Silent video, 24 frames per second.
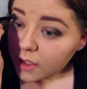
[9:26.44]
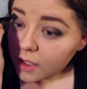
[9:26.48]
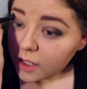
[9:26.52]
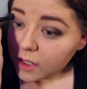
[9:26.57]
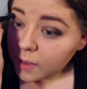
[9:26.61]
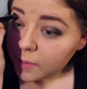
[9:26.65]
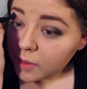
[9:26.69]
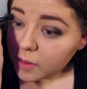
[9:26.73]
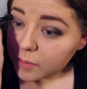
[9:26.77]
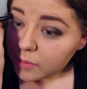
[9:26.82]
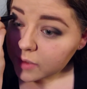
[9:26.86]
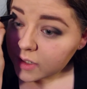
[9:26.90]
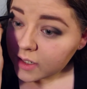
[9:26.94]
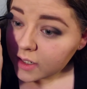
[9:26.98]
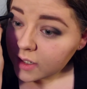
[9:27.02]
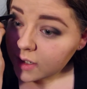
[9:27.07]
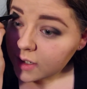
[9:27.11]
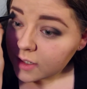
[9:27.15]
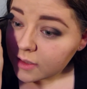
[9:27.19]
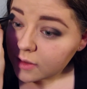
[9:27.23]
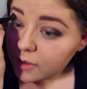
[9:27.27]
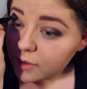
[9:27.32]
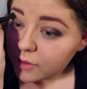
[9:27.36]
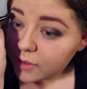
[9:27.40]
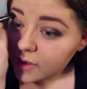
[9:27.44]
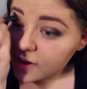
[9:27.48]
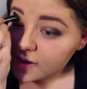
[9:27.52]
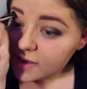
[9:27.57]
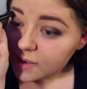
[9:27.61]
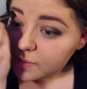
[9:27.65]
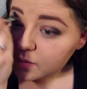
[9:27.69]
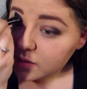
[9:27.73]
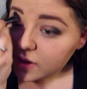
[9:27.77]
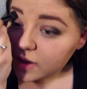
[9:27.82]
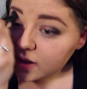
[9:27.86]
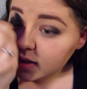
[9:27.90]
And I'm not blending in the crease,
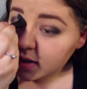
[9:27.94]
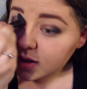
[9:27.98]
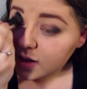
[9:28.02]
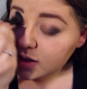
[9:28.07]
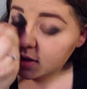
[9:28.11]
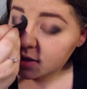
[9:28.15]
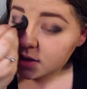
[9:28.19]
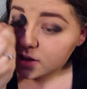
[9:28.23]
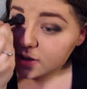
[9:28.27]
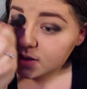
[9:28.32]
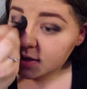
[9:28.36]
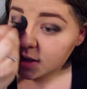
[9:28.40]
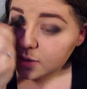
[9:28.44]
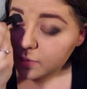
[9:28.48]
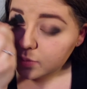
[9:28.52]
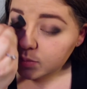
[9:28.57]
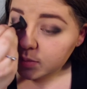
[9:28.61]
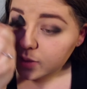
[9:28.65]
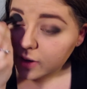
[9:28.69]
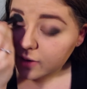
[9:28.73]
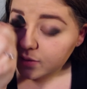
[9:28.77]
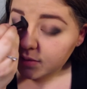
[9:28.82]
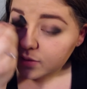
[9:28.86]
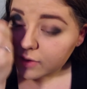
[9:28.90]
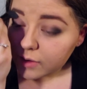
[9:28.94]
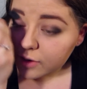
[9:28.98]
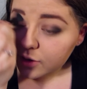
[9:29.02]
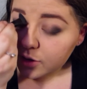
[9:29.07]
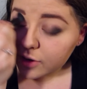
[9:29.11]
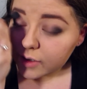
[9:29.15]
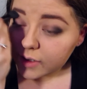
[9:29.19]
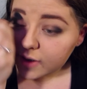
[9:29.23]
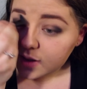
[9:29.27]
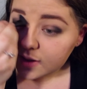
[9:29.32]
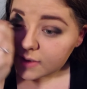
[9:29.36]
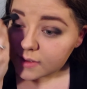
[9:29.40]
I'm blending just above the
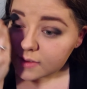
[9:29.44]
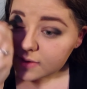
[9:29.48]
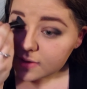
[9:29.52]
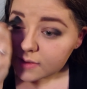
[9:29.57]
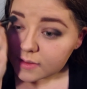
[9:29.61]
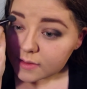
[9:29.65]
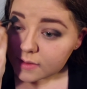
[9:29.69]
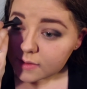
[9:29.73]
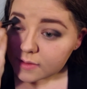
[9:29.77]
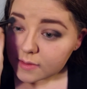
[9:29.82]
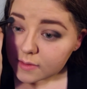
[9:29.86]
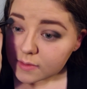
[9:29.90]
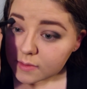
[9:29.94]
crease.